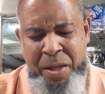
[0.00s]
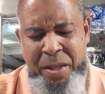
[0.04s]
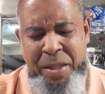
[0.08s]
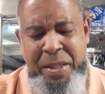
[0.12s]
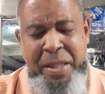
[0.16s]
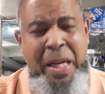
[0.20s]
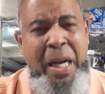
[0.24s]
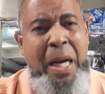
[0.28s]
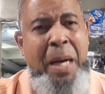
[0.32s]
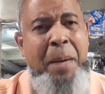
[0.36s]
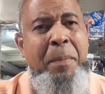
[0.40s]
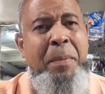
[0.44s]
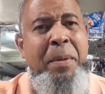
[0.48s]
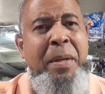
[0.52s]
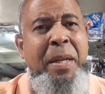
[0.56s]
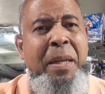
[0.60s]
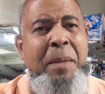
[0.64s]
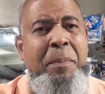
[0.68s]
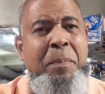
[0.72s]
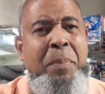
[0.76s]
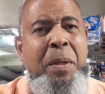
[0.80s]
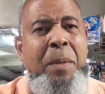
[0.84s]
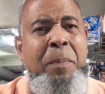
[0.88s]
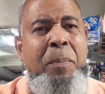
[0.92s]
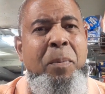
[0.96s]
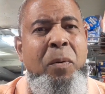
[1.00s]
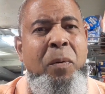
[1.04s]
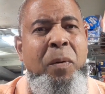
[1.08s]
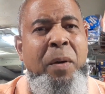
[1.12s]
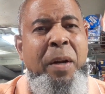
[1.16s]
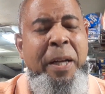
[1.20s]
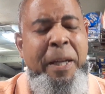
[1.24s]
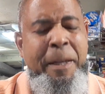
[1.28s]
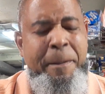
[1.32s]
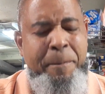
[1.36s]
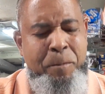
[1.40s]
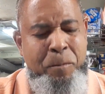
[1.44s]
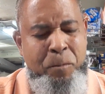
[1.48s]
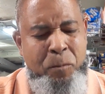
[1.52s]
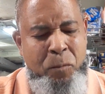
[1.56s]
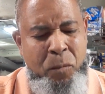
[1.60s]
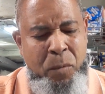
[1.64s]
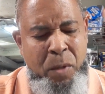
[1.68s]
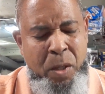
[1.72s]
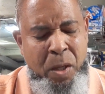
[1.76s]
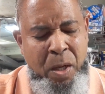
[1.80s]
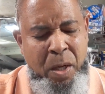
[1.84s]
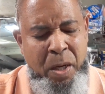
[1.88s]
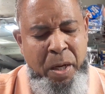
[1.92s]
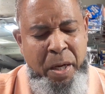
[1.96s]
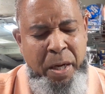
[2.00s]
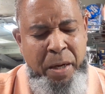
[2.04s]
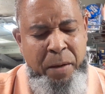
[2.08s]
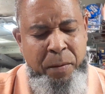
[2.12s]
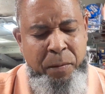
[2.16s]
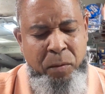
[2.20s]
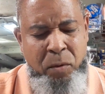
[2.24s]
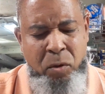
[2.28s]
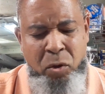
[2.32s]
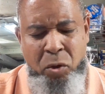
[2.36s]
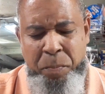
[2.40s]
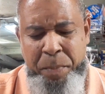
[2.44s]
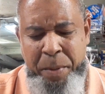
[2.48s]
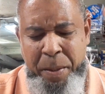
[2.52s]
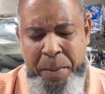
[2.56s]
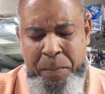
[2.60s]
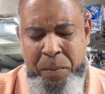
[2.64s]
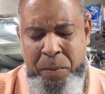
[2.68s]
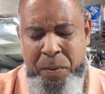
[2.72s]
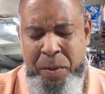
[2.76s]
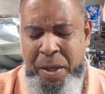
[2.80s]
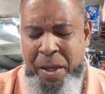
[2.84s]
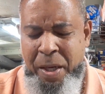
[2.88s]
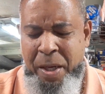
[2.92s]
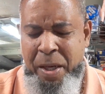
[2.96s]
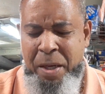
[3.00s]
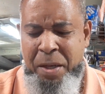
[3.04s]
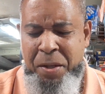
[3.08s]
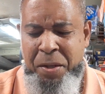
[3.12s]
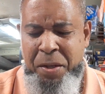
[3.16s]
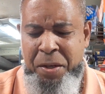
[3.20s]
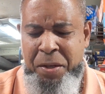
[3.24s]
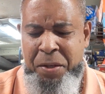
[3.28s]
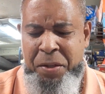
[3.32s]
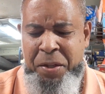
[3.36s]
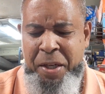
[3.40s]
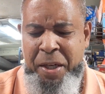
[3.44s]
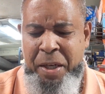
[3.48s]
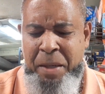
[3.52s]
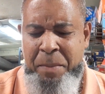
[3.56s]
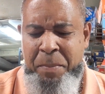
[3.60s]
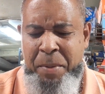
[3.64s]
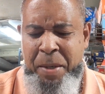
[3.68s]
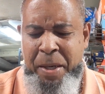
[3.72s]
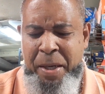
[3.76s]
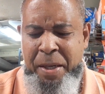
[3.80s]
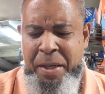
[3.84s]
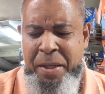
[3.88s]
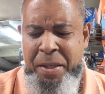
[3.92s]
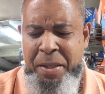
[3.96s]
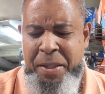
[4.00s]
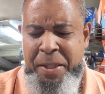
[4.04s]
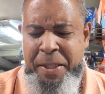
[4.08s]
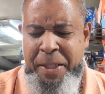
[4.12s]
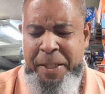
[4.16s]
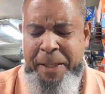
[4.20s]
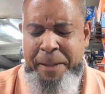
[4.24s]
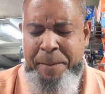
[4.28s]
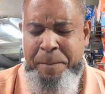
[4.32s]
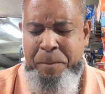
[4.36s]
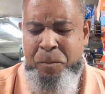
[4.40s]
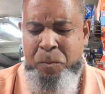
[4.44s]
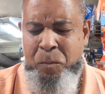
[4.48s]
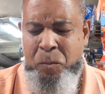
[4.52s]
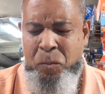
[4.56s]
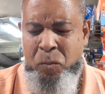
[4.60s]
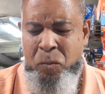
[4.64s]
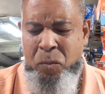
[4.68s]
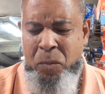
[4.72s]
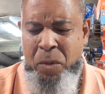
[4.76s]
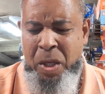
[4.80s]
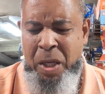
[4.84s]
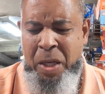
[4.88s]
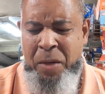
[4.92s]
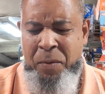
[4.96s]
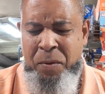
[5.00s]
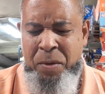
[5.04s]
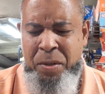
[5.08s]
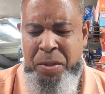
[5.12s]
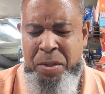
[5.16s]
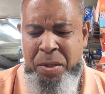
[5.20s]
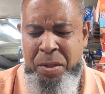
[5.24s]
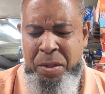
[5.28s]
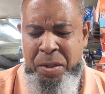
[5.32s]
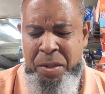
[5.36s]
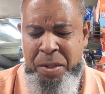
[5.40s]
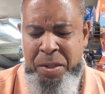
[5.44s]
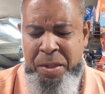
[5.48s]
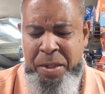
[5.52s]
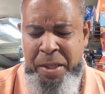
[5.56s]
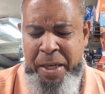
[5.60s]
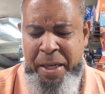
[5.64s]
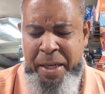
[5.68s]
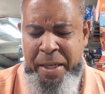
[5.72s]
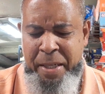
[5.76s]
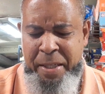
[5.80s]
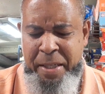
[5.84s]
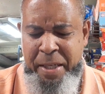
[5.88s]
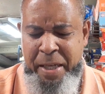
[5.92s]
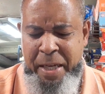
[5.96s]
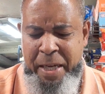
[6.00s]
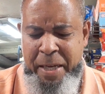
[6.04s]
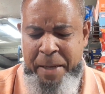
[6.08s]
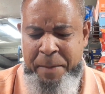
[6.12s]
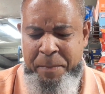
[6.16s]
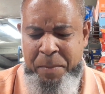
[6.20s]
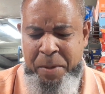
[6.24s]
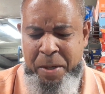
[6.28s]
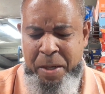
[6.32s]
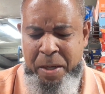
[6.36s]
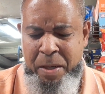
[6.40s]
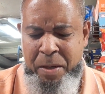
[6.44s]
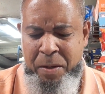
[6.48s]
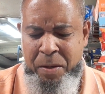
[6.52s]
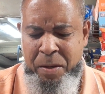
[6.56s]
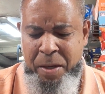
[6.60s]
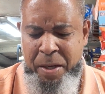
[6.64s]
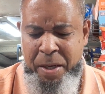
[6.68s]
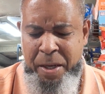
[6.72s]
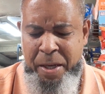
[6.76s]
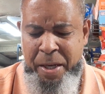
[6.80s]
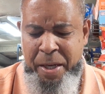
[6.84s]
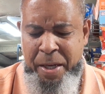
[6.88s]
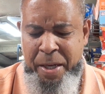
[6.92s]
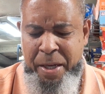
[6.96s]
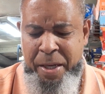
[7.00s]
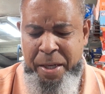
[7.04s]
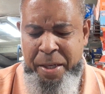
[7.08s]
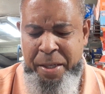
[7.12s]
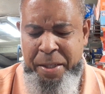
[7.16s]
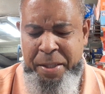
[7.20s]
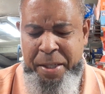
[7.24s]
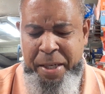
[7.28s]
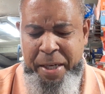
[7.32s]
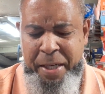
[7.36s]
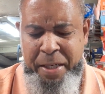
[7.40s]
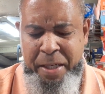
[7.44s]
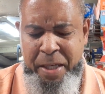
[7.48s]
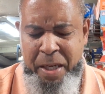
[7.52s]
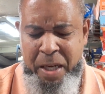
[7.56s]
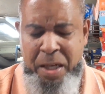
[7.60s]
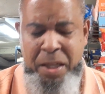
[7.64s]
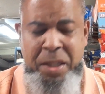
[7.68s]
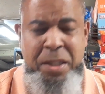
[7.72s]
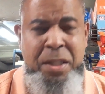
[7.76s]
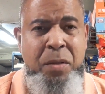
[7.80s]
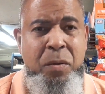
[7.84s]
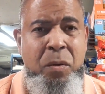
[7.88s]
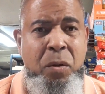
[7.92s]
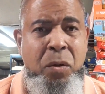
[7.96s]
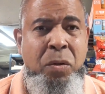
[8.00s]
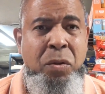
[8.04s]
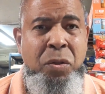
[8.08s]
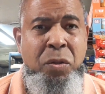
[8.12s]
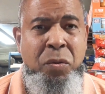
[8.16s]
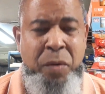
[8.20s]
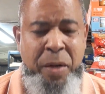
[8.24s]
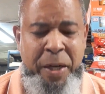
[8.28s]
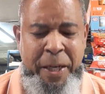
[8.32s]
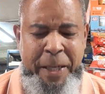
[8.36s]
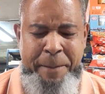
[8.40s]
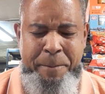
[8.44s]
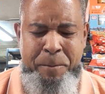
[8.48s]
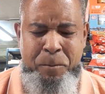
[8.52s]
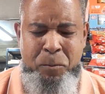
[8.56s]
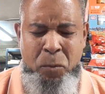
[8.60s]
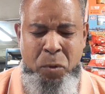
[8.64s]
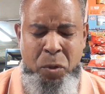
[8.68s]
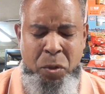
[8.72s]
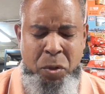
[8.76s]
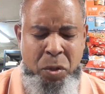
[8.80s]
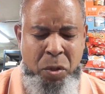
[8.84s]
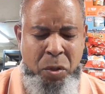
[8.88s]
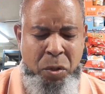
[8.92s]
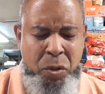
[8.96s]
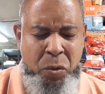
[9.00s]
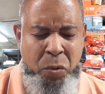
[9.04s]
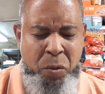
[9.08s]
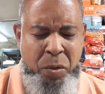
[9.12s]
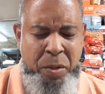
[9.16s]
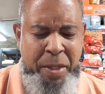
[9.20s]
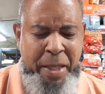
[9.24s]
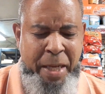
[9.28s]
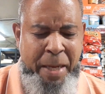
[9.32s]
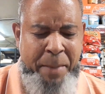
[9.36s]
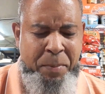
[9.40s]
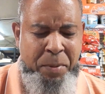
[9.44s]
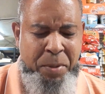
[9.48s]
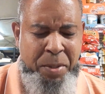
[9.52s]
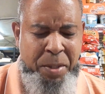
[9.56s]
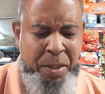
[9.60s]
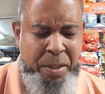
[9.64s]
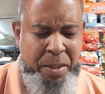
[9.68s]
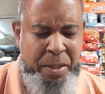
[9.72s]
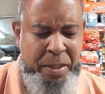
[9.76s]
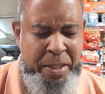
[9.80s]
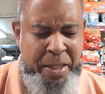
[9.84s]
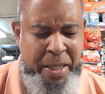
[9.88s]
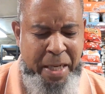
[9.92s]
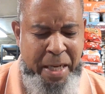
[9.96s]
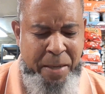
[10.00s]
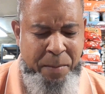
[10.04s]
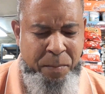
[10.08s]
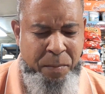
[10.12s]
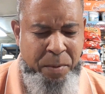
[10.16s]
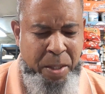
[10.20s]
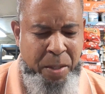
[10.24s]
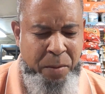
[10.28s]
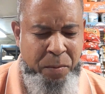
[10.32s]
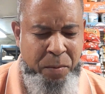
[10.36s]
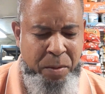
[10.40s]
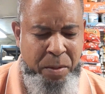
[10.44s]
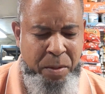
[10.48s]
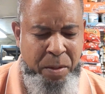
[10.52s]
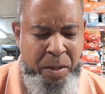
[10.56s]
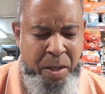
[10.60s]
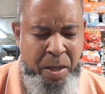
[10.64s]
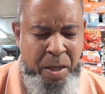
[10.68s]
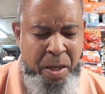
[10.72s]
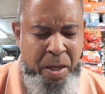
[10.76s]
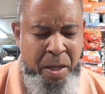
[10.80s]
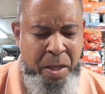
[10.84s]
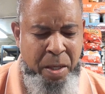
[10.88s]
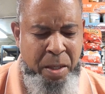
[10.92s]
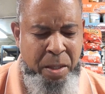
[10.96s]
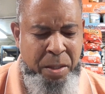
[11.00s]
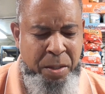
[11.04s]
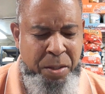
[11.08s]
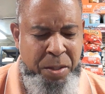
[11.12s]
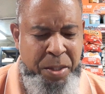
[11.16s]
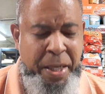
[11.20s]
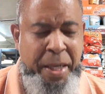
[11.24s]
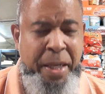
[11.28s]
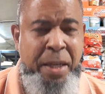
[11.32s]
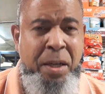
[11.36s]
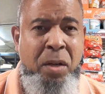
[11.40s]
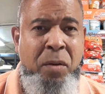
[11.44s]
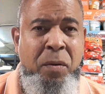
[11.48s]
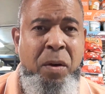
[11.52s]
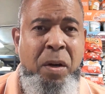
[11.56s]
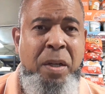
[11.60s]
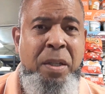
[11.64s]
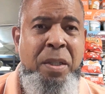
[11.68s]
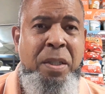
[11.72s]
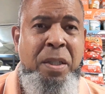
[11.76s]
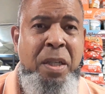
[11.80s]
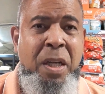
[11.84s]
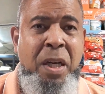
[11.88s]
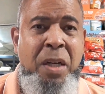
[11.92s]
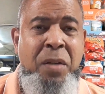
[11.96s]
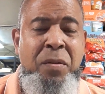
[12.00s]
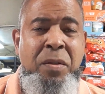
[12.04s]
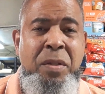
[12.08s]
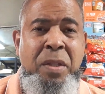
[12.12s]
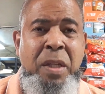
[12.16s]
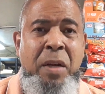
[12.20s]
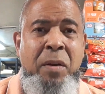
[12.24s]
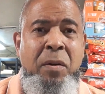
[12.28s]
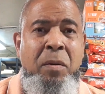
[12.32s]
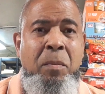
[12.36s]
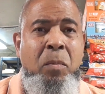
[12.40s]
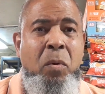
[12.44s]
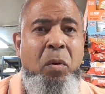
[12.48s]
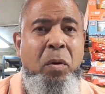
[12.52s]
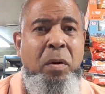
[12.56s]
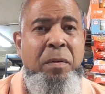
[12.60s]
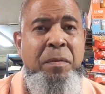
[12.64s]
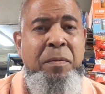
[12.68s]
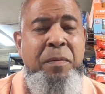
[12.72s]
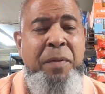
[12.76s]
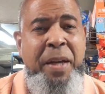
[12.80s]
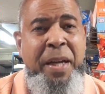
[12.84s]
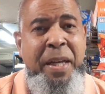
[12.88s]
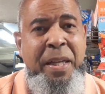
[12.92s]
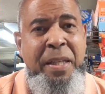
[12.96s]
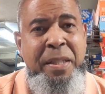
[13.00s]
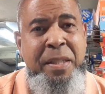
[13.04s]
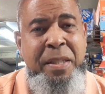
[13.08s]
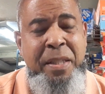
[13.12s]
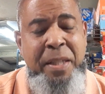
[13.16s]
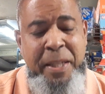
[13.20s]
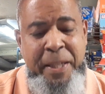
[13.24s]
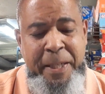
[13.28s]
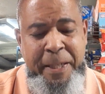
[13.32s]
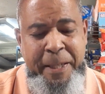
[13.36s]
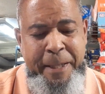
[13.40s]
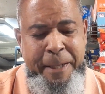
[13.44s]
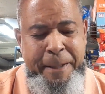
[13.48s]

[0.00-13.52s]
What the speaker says: dominate people, right, and rule people. And the thing about it is that even to this day and time now, technology rules, right? So during that particular time when they were taking over all these countries, they were more advanced in